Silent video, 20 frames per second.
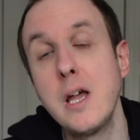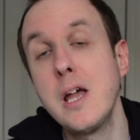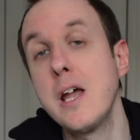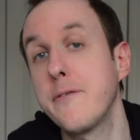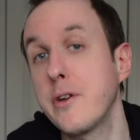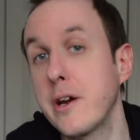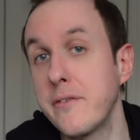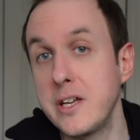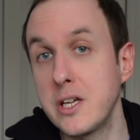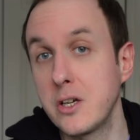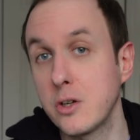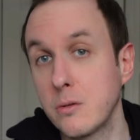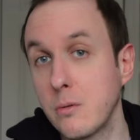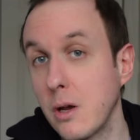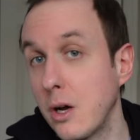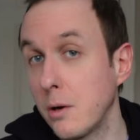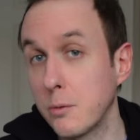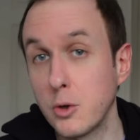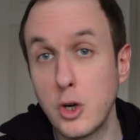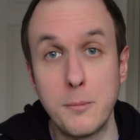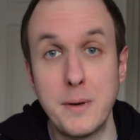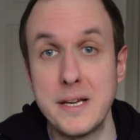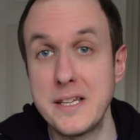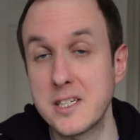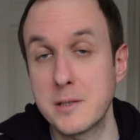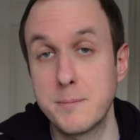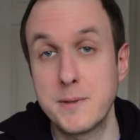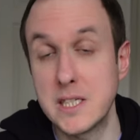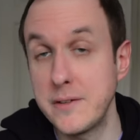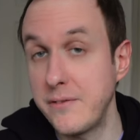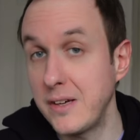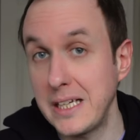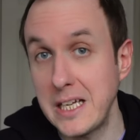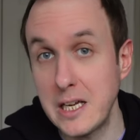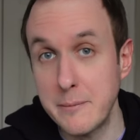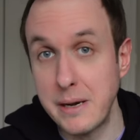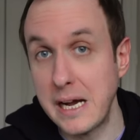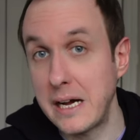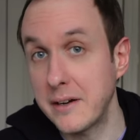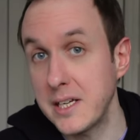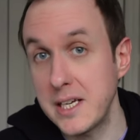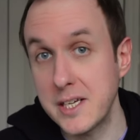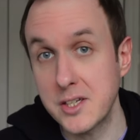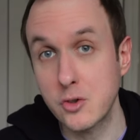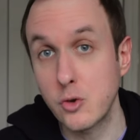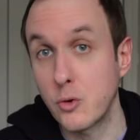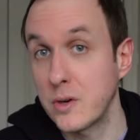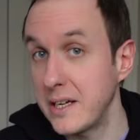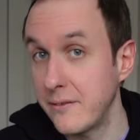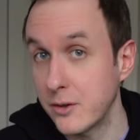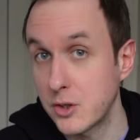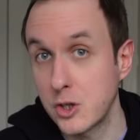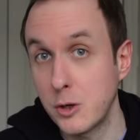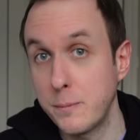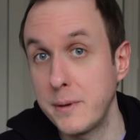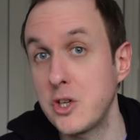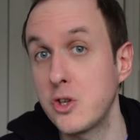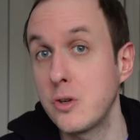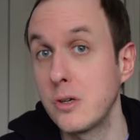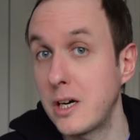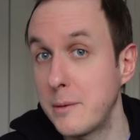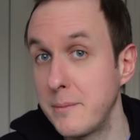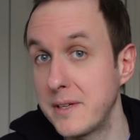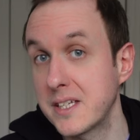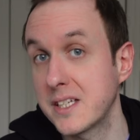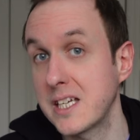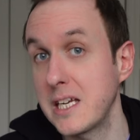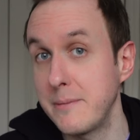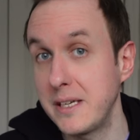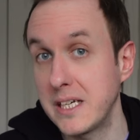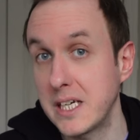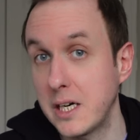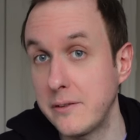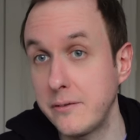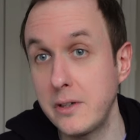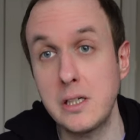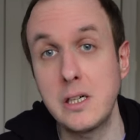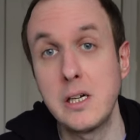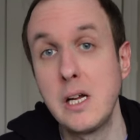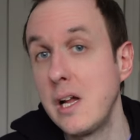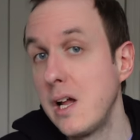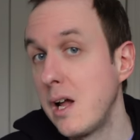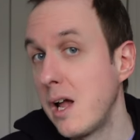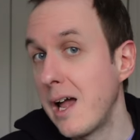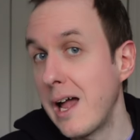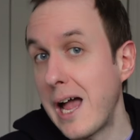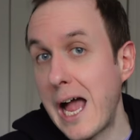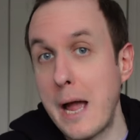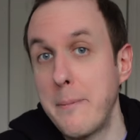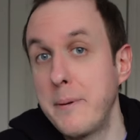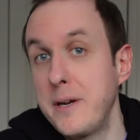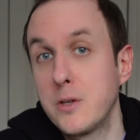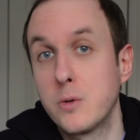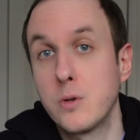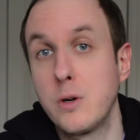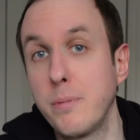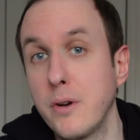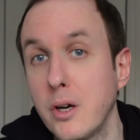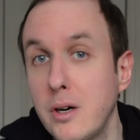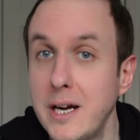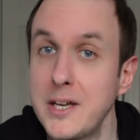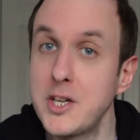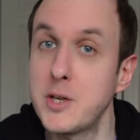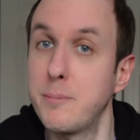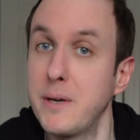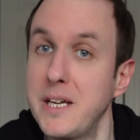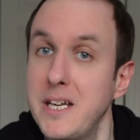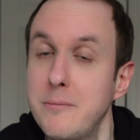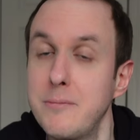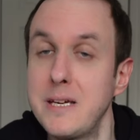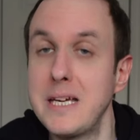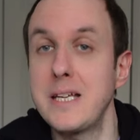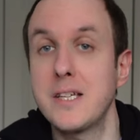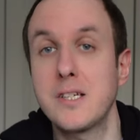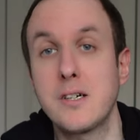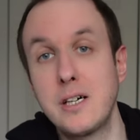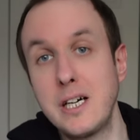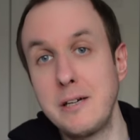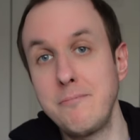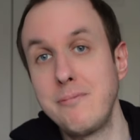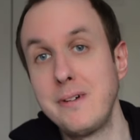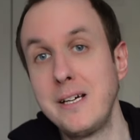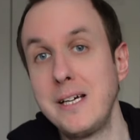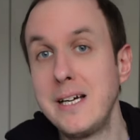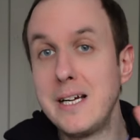If you have any comments specifically about this or any other topics you'd like me to see me cover, happy to oblige. But in the meantime,